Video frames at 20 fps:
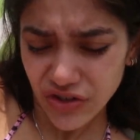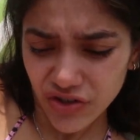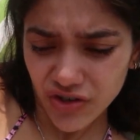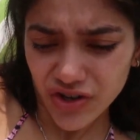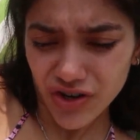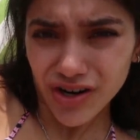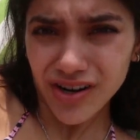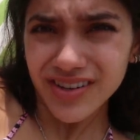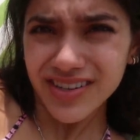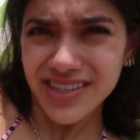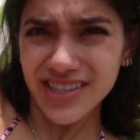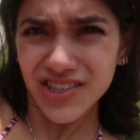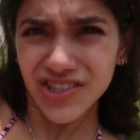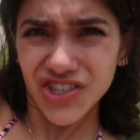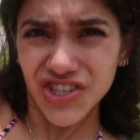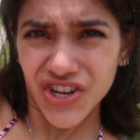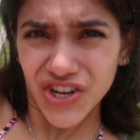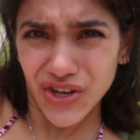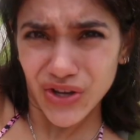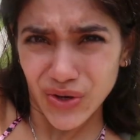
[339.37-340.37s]
your girl is
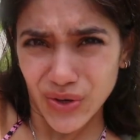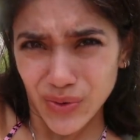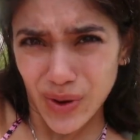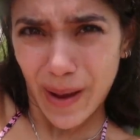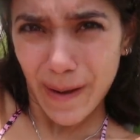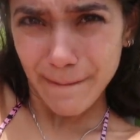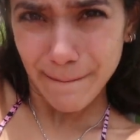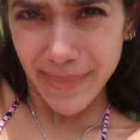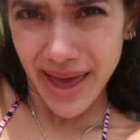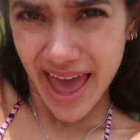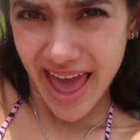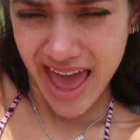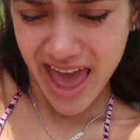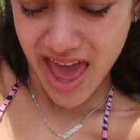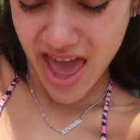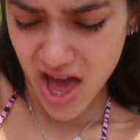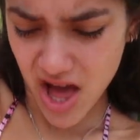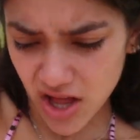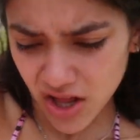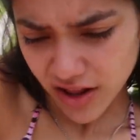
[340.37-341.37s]
too
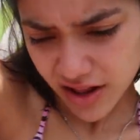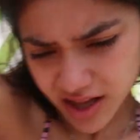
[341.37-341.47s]
pale.